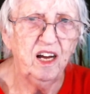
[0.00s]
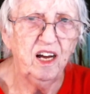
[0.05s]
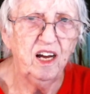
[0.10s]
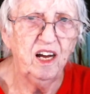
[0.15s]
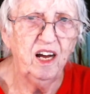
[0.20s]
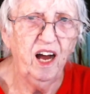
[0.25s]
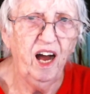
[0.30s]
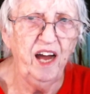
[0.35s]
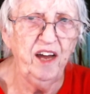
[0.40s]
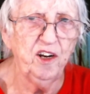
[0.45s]

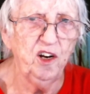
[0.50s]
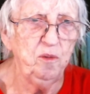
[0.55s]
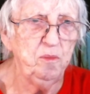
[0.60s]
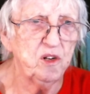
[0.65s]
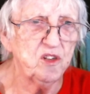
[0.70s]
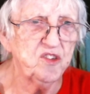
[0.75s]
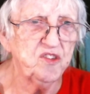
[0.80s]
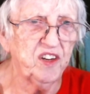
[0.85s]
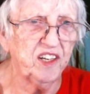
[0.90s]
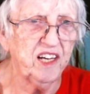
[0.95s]
I had
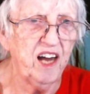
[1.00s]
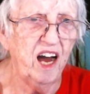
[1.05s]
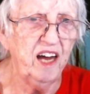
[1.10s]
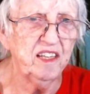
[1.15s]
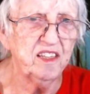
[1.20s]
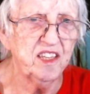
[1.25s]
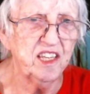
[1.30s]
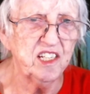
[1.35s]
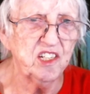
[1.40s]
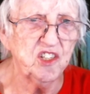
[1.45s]
almost
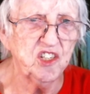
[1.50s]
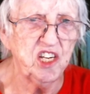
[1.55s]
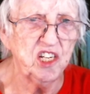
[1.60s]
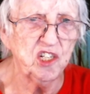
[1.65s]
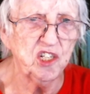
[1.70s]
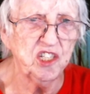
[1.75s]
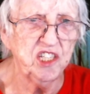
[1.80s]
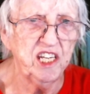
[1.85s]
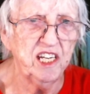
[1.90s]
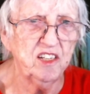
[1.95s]
forgotten that
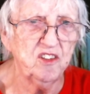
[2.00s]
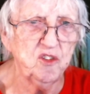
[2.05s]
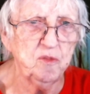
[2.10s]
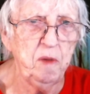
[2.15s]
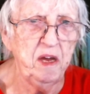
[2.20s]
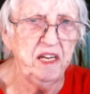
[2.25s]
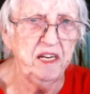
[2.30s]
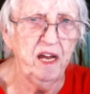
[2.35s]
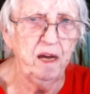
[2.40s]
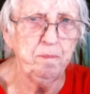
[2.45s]
such things
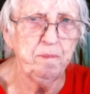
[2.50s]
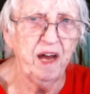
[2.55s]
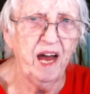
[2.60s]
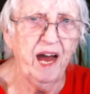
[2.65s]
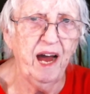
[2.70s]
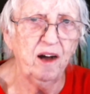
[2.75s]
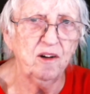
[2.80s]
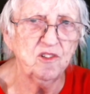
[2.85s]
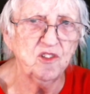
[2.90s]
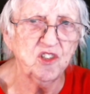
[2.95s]
made up a
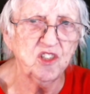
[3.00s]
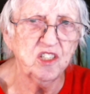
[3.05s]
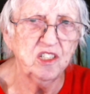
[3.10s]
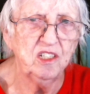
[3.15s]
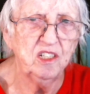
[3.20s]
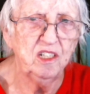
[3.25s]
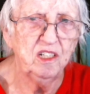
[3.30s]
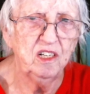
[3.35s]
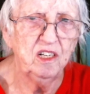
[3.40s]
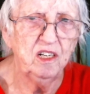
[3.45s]
house,
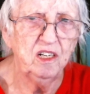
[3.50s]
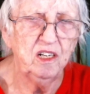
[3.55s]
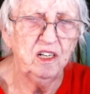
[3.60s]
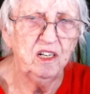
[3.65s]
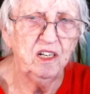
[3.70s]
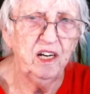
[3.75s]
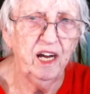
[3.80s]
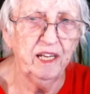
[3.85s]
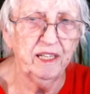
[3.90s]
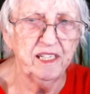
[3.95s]

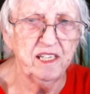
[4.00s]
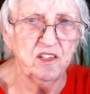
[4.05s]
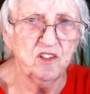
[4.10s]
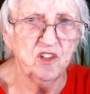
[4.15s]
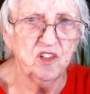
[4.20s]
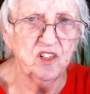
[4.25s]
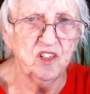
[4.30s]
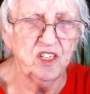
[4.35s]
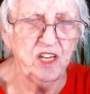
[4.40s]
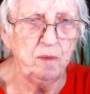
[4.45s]
at
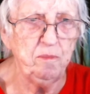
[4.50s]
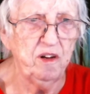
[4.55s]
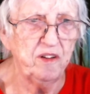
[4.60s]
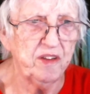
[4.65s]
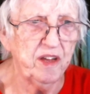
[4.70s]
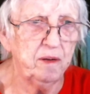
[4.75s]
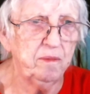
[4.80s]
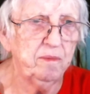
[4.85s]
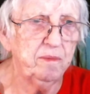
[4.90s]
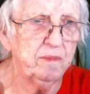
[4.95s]
least some of
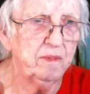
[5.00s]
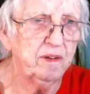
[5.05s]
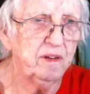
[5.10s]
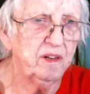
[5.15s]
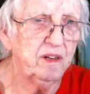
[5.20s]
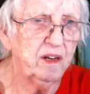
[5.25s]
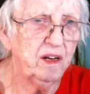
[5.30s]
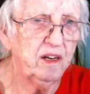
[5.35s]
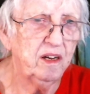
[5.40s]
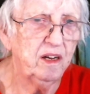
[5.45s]
them.
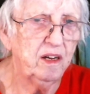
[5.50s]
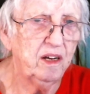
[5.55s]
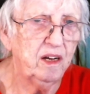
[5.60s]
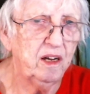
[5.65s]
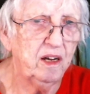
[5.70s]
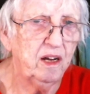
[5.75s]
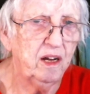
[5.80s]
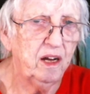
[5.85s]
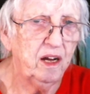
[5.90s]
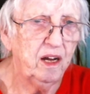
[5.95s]

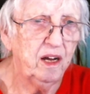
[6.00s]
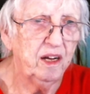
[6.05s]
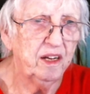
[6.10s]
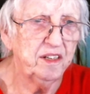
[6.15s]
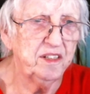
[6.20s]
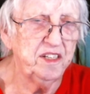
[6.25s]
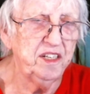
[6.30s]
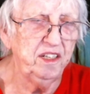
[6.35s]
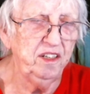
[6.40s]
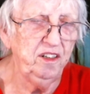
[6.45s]

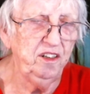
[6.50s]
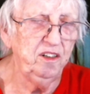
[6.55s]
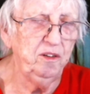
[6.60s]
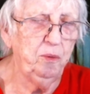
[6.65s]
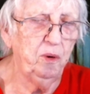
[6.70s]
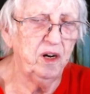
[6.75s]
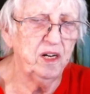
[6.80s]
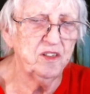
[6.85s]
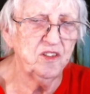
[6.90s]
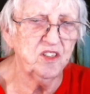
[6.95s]
Dinner
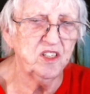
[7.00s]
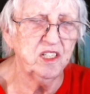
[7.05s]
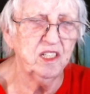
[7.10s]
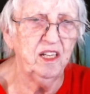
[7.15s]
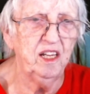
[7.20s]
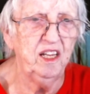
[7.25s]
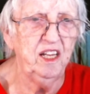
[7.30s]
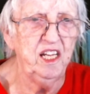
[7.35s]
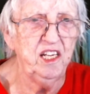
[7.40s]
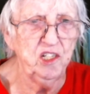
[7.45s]
was
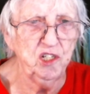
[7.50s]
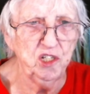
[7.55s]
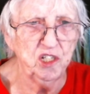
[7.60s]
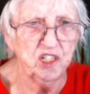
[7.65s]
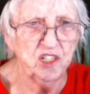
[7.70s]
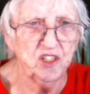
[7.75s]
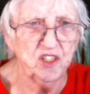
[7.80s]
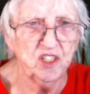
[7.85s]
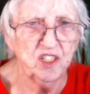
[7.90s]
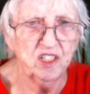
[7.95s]

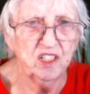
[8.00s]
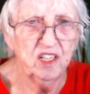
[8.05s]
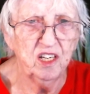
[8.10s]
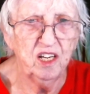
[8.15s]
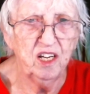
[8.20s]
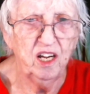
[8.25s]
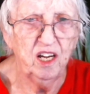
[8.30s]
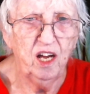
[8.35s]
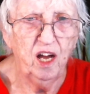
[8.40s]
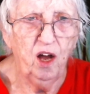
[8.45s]
delicious.
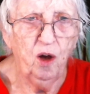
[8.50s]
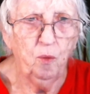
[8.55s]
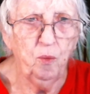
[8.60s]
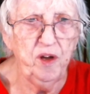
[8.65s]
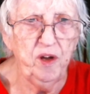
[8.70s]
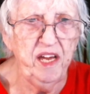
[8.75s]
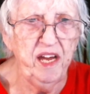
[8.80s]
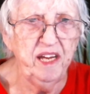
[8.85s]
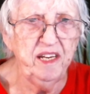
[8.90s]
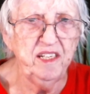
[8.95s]

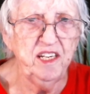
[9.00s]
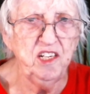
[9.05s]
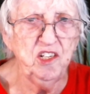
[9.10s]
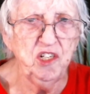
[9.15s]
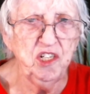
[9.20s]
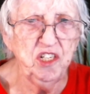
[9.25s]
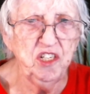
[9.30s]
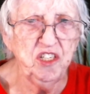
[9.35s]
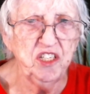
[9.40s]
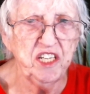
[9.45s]
We had
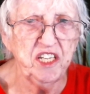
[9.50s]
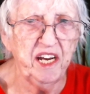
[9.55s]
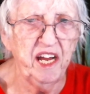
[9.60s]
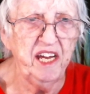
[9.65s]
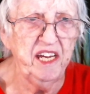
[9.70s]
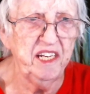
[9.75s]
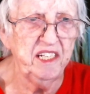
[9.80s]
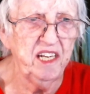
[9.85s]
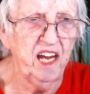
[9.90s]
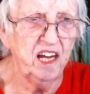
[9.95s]
dishes that I
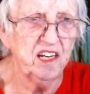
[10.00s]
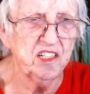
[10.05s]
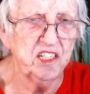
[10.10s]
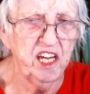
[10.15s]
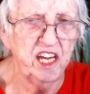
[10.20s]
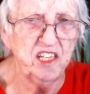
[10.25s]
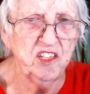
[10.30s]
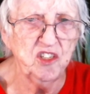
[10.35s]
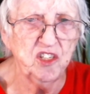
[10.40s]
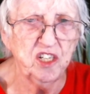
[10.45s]
had not
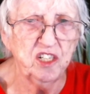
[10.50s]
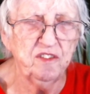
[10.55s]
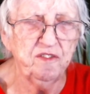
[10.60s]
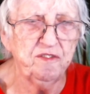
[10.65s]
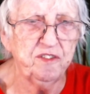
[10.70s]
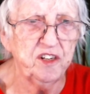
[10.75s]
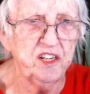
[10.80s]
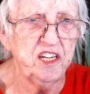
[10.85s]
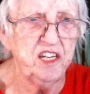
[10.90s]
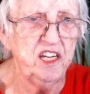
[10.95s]
tasted
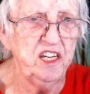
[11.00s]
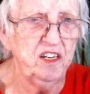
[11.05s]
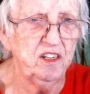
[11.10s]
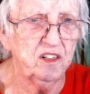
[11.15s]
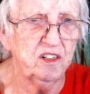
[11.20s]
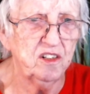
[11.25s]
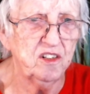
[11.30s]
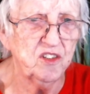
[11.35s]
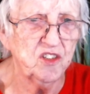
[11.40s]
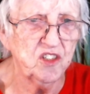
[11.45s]
for
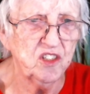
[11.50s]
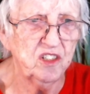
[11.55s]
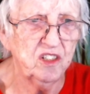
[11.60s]
years.